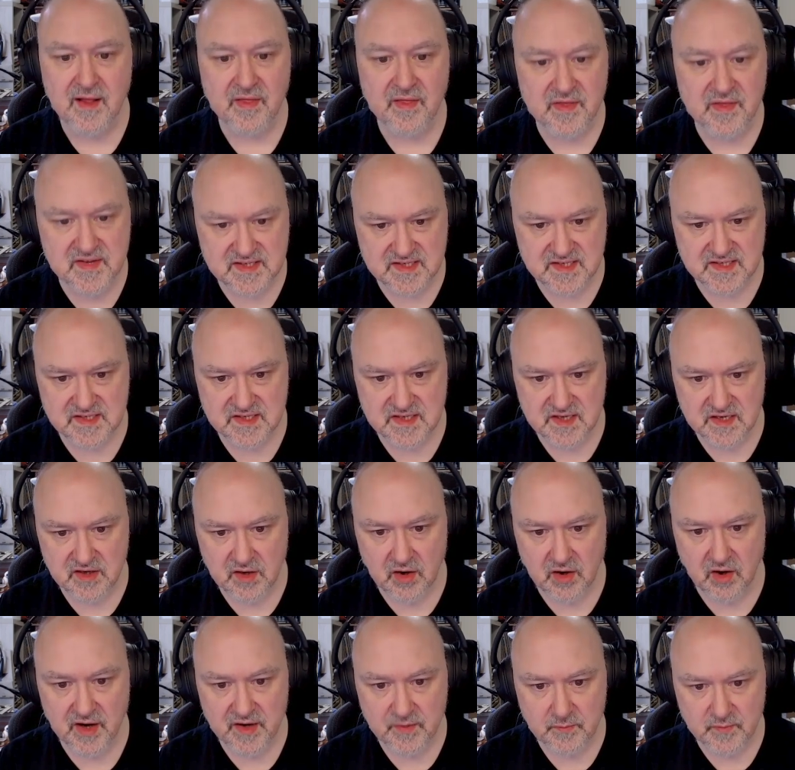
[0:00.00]
This is the
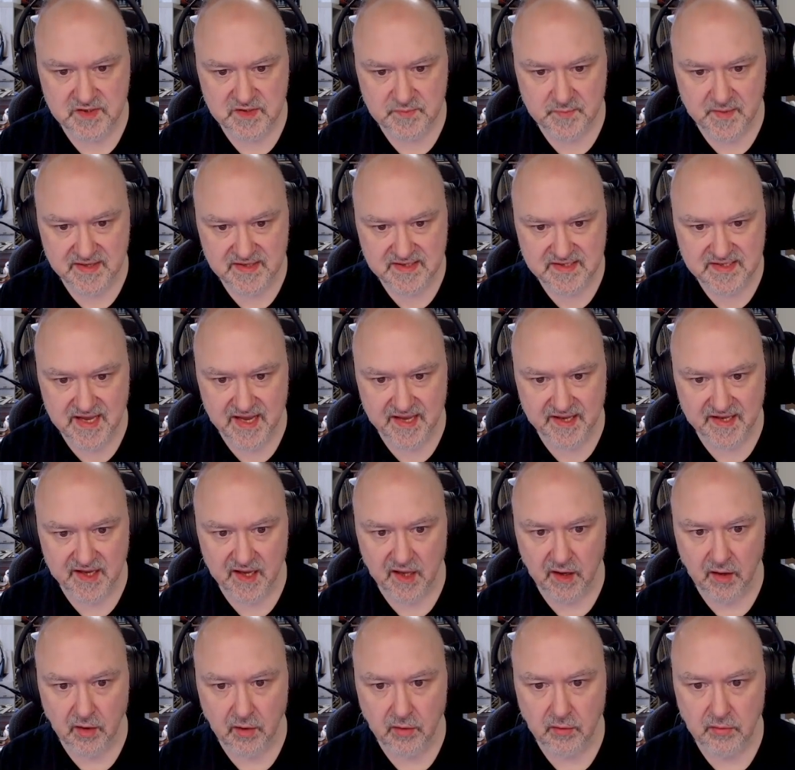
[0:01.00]
nine, which makes that
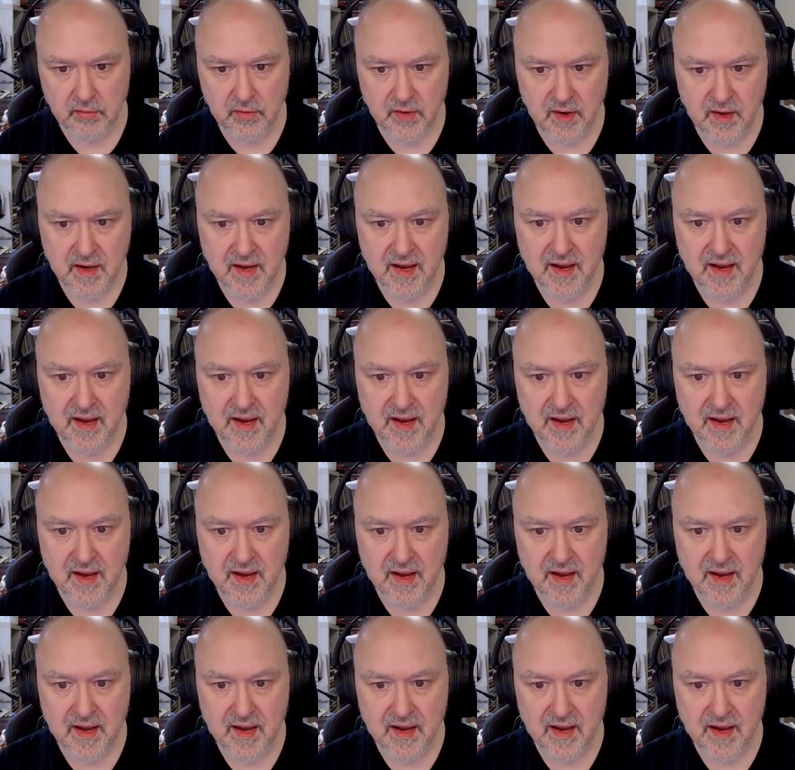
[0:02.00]
yellow.